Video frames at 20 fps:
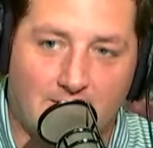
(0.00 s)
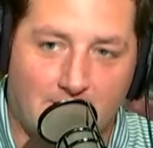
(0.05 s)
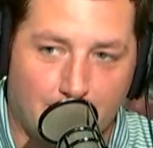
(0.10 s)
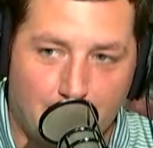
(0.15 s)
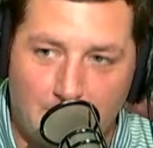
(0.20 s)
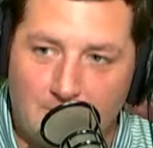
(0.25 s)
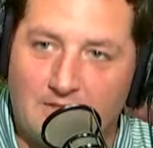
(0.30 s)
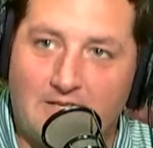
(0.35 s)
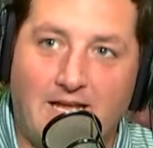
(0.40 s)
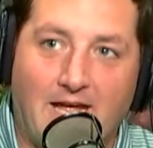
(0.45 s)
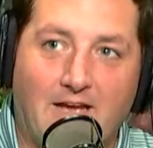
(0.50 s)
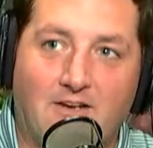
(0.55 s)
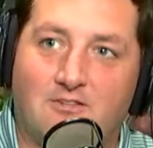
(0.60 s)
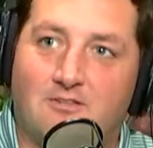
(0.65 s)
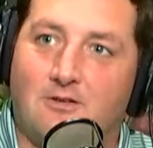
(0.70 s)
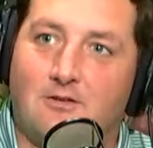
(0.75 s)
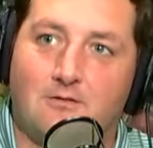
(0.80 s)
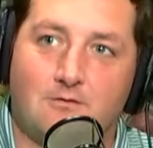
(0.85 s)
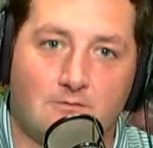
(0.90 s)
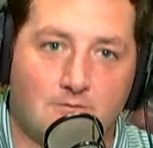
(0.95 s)

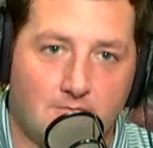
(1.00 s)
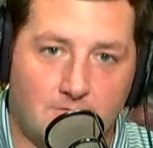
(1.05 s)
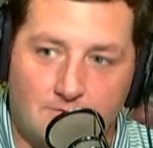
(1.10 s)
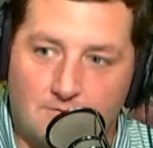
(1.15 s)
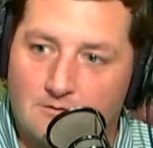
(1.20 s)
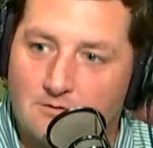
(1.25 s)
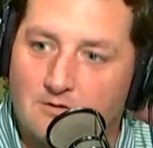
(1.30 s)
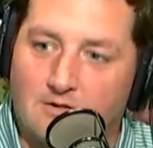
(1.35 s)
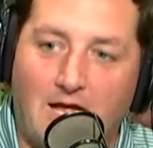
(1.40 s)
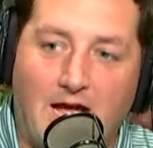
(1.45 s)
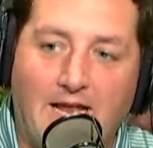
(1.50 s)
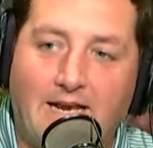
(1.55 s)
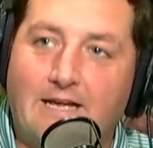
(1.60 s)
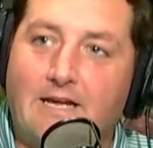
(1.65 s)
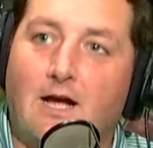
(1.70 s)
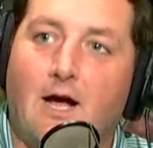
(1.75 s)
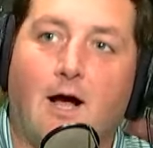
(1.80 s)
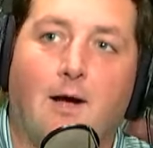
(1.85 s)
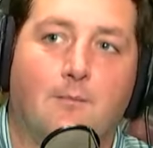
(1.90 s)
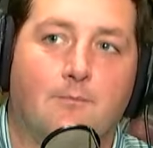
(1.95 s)
Communication,
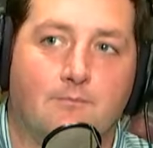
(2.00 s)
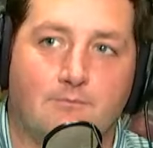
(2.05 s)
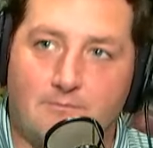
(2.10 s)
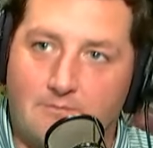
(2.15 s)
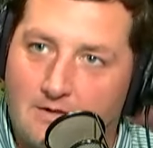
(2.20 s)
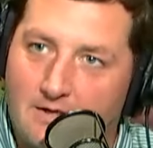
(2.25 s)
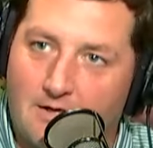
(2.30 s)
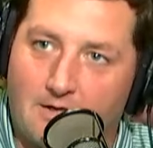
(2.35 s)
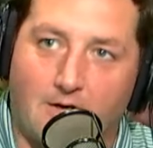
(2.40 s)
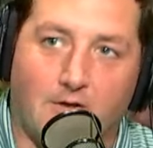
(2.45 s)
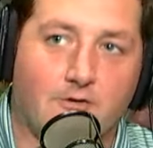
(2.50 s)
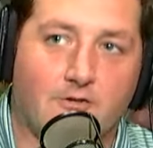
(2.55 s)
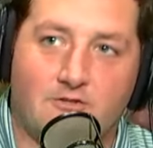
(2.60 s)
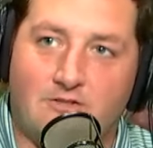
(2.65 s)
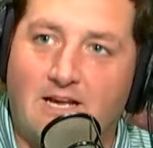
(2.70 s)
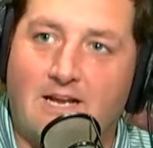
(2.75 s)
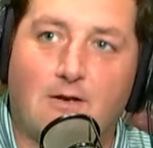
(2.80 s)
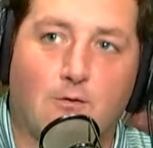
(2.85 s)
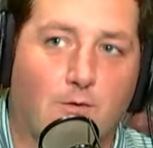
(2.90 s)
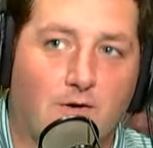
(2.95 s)
lining up, and
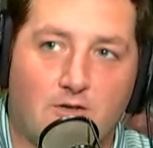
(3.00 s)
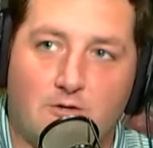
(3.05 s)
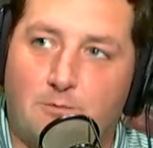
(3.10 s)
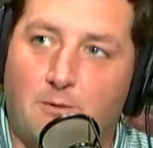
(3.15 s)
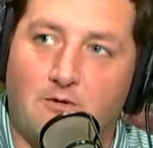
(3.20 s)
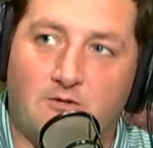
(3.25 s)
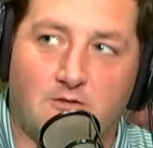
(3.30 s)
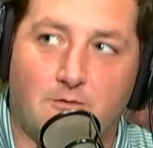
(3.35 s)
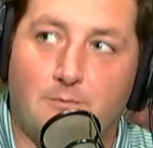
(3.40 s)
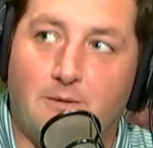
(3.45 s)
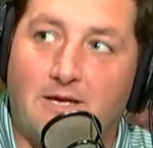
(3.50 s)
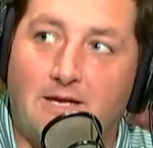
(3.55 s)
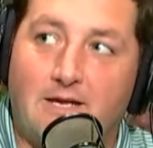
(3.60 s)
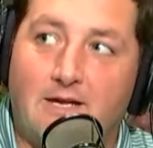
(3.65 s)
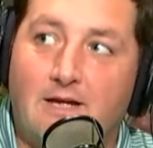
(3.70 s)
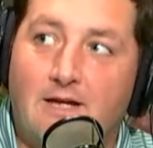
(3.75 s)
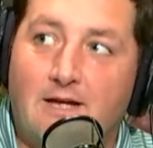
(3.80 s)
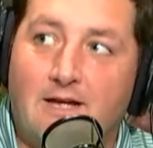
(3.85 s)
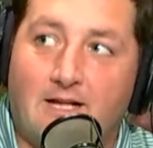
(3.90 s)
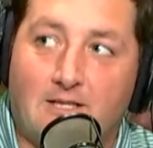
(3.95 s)
understanding where you're supposed to
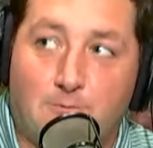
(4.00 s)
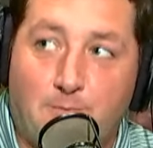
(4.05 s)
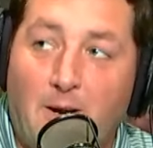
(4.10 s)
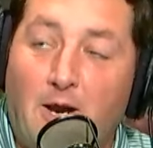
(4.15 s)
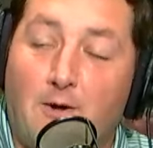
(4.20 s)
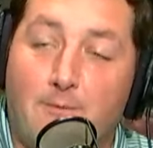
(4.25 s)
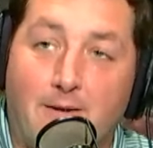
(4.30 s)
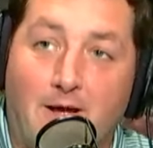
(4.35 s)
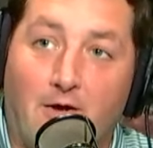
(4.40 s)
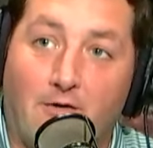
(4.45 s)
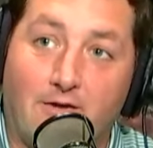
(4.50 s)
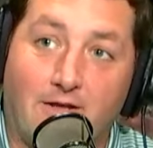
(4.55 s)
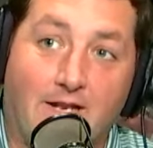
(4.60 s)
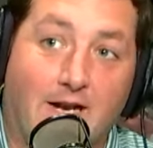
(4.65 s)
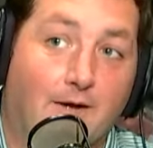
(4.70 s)
be, it's paramount.